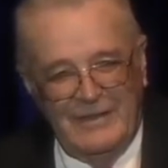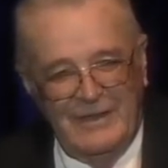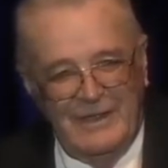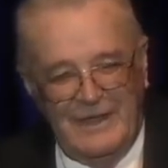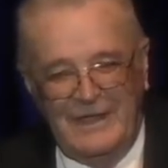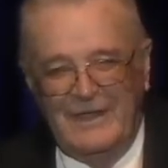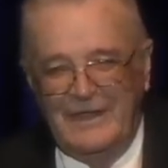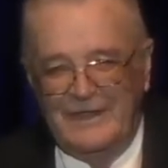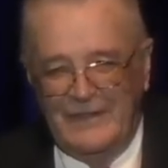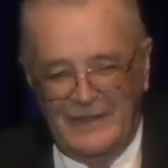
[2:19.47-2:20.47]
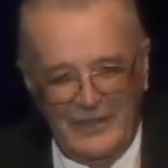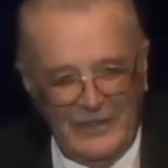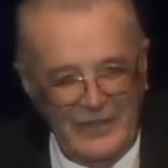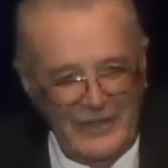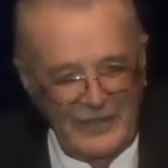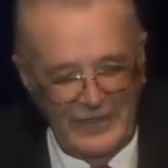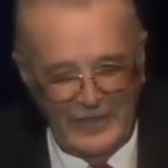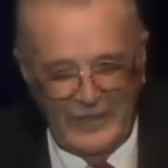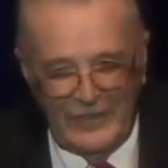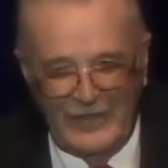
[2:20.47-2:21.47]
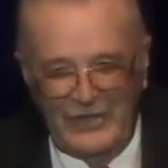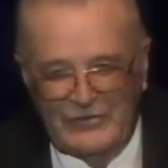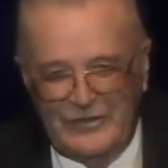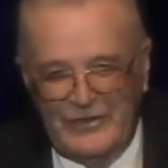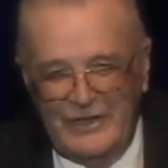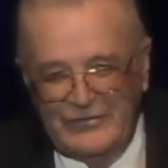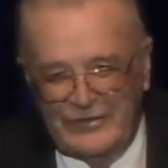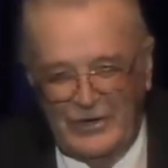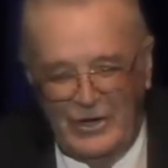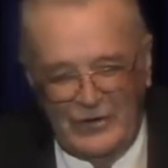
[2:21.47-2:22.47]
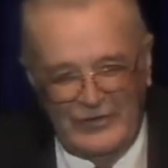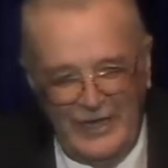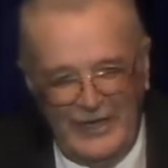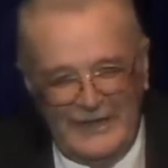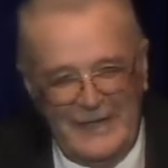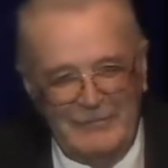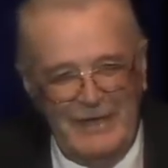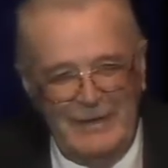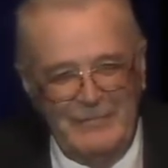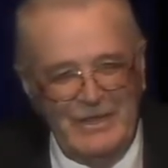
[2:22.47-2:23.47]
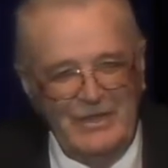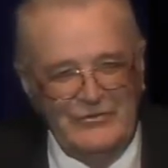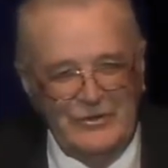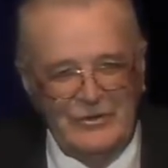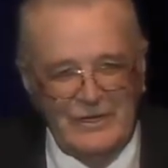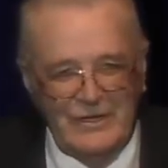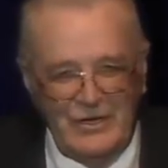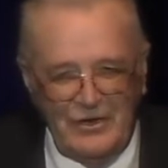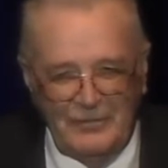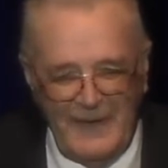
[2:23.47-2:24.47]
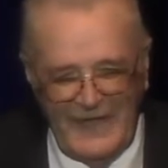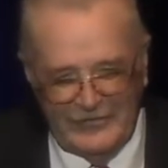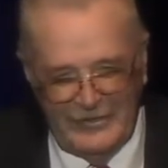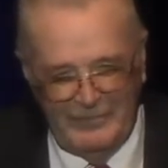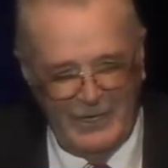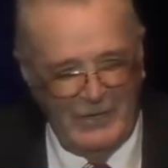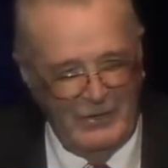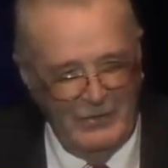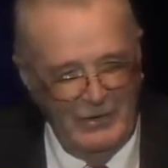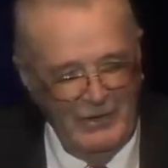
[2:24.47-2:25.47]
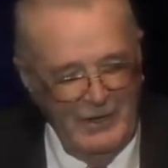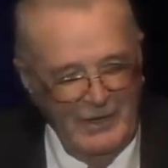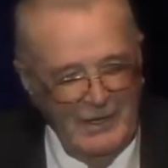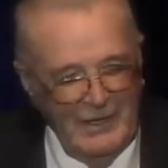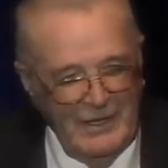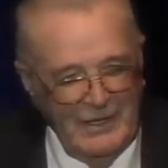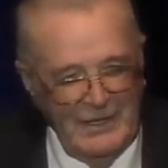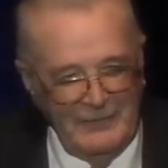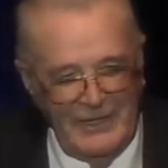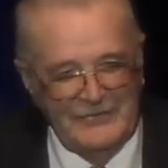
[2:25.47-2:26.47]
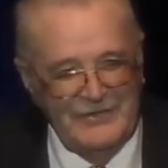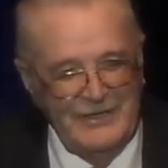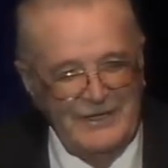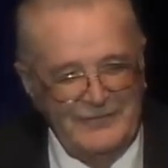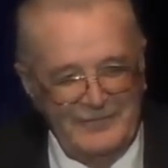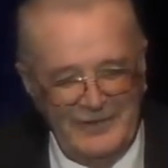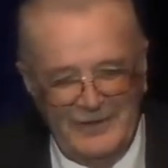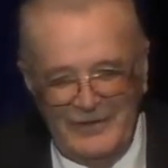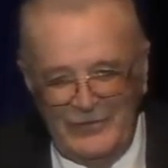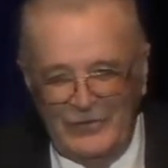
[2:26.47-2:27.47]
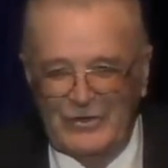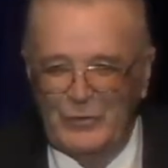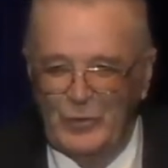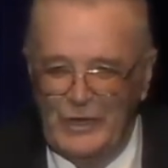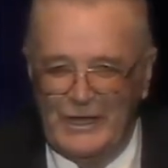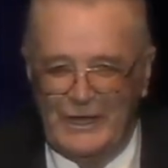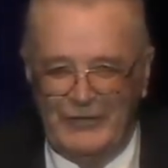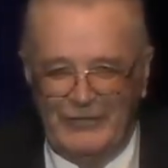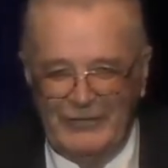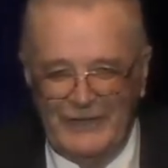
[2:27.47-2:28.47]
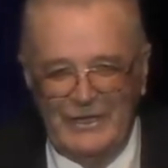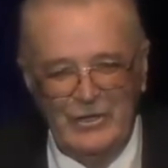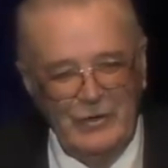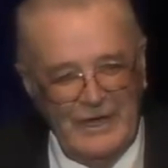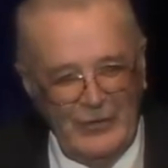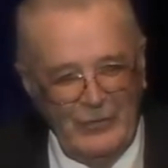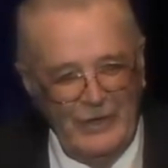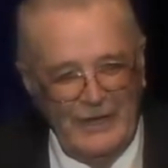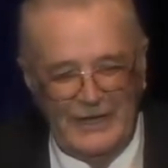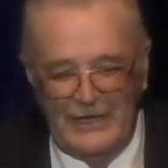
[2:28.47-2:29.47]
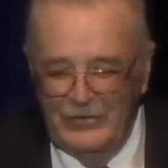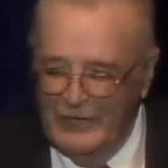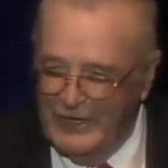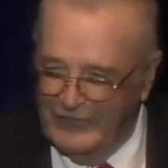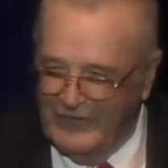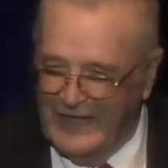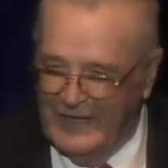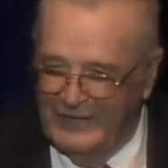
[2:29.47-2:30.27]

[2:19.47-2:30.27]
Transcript: Hey, these girls, hey, they made me enjoy girls basketball. I'm not kidding. We could win. They knew how to win. They knew how to fight.